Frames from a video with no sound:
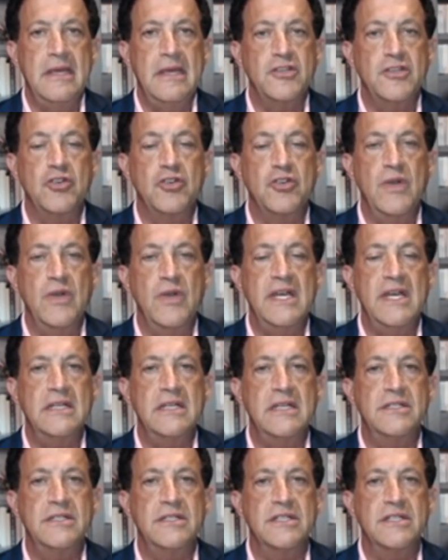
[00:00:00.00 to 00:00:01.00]

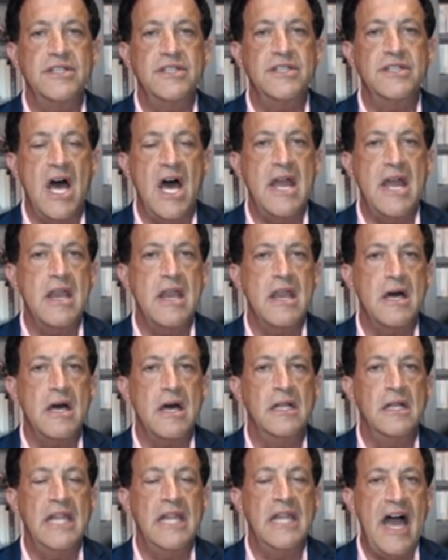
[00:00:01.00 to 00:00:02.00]
Sharia does not
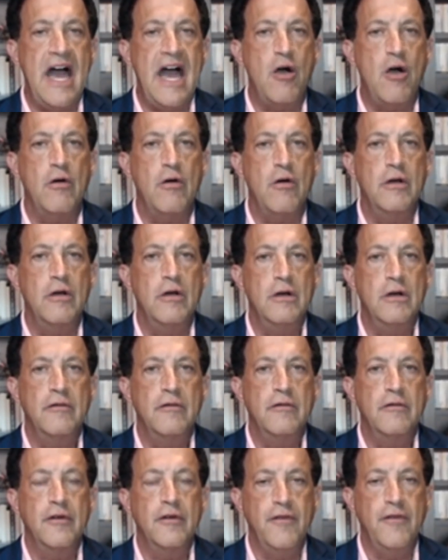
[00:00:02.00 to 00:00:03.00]
allow
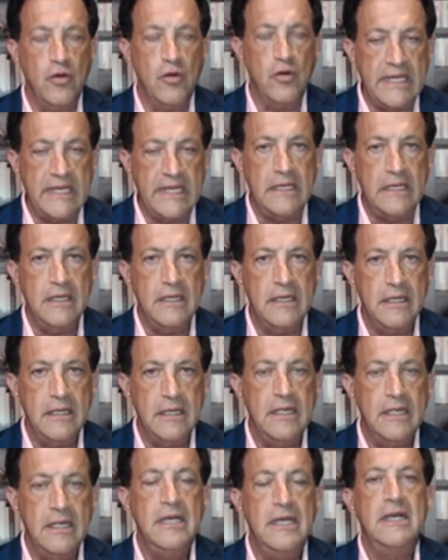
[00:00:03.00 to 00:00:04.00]
for voting.
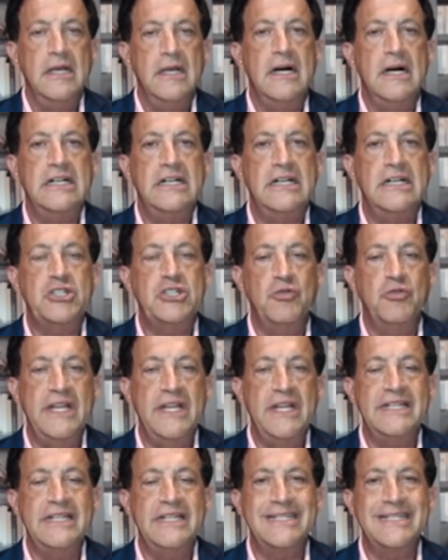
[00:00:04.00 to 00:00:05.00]

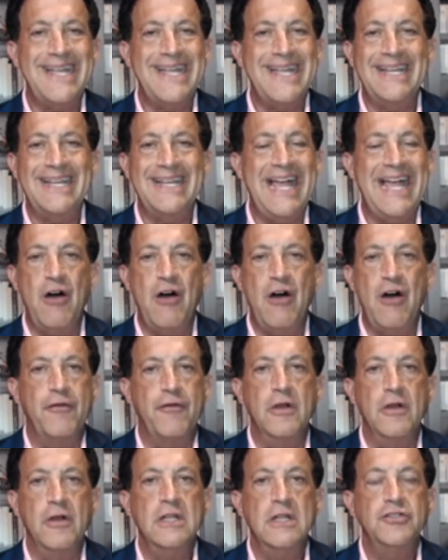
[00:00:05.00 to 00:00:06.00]
Sharia does not allow
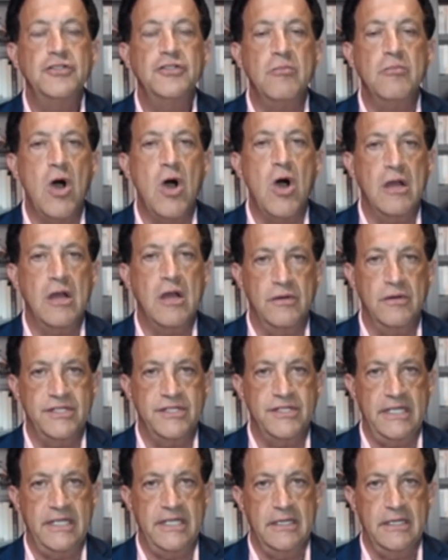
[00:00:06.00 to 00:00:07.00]
for
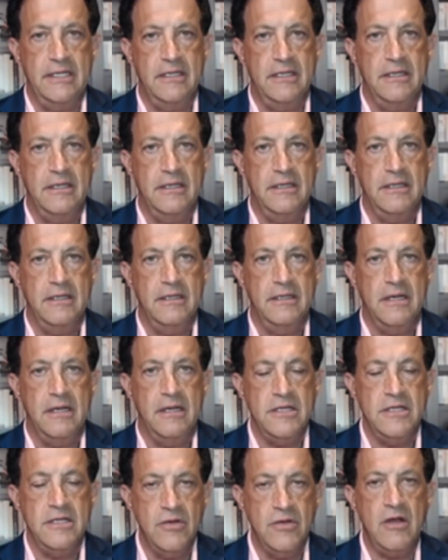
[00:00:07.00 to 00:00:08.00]
democracy.
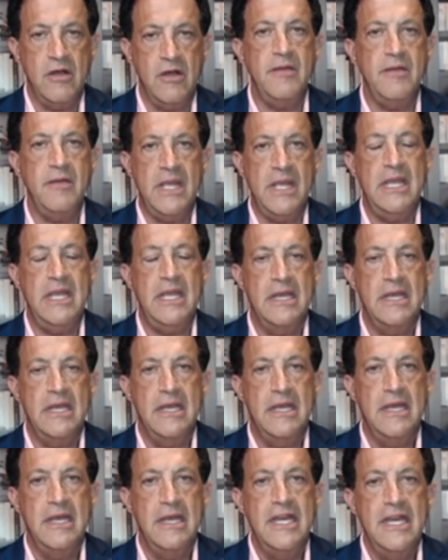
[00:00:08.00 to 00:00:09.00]
Are you hearing me?
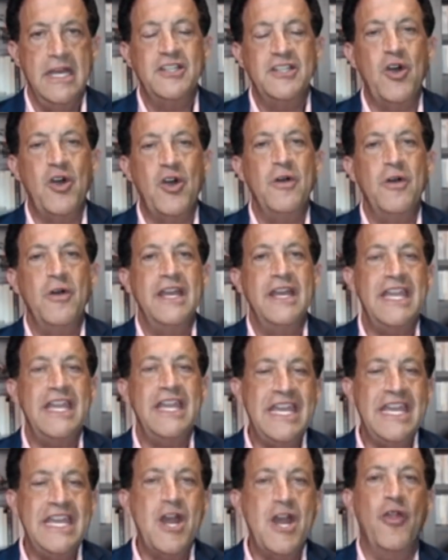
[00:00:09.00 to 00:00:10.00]
So,
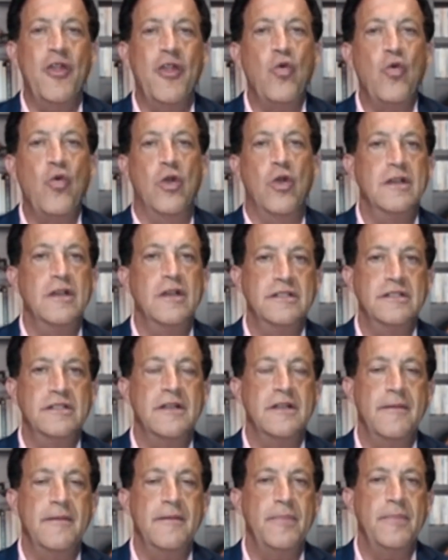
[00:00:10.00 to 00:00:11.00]
in other
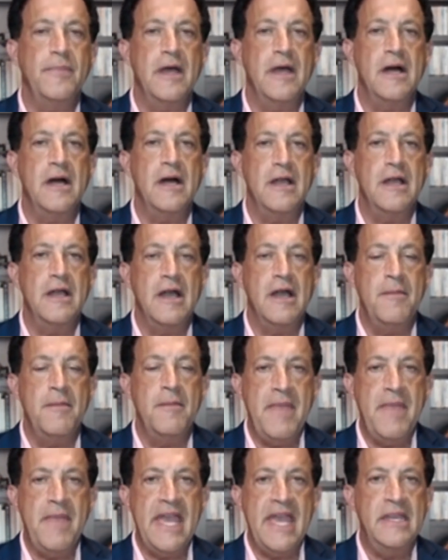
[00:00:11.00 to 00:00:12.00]
words, a
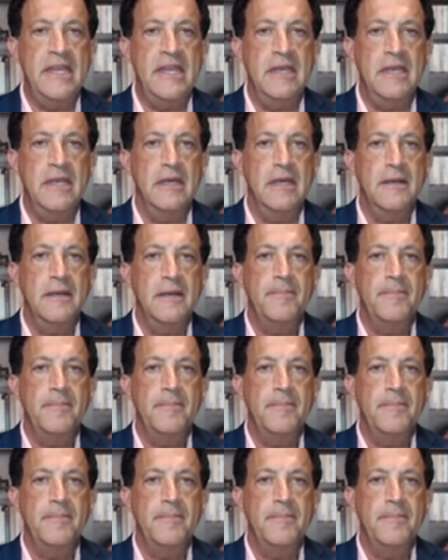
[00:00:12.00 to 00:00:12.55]
man